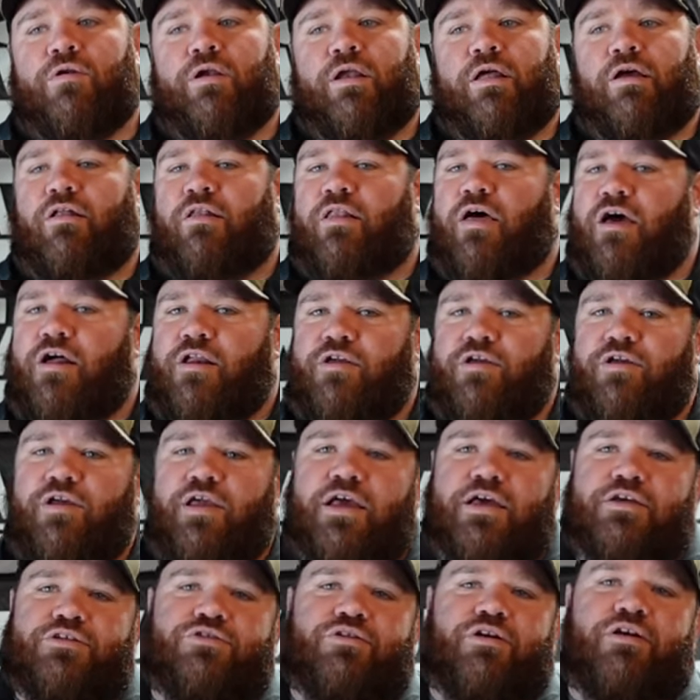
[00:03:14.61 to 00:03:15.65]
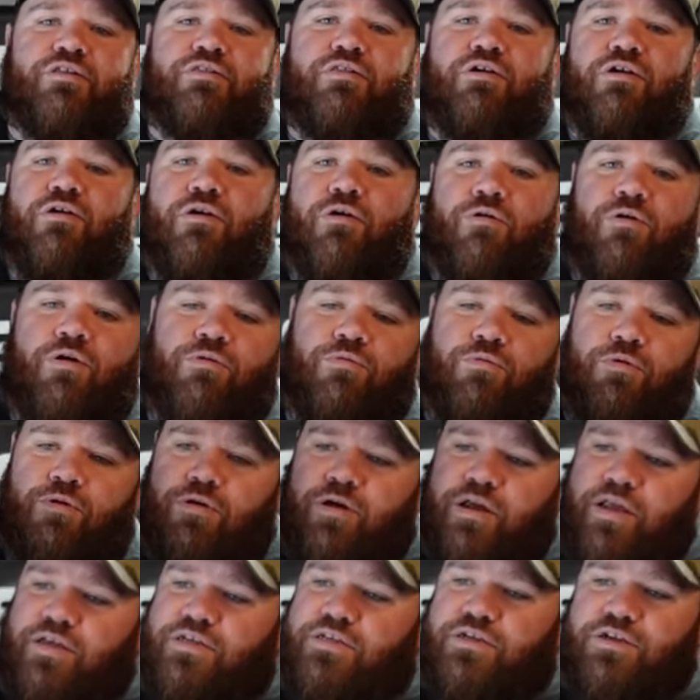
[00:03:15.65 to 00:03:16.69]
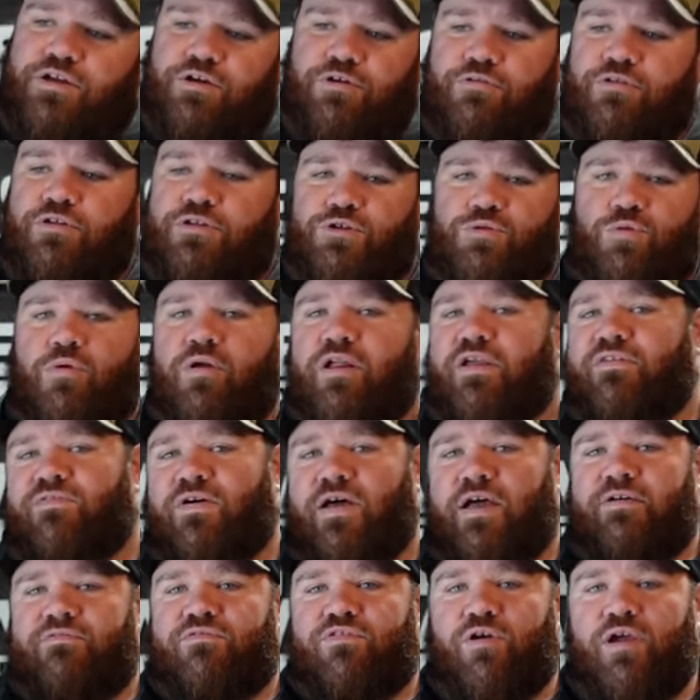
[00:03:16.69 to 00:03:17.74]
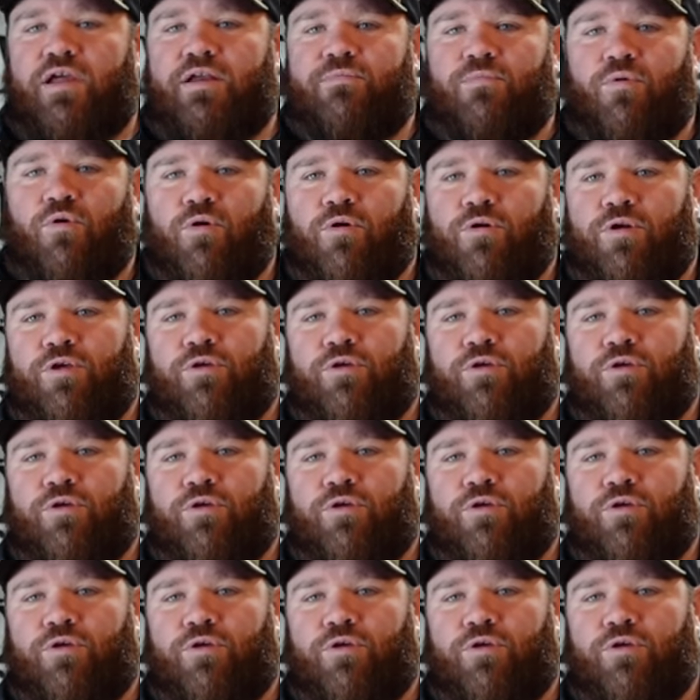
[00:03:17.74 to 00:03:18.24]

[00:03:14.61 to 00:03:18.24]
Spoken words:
Now, a lot of you guys are out there going, well, you're the 25 Creedmoor,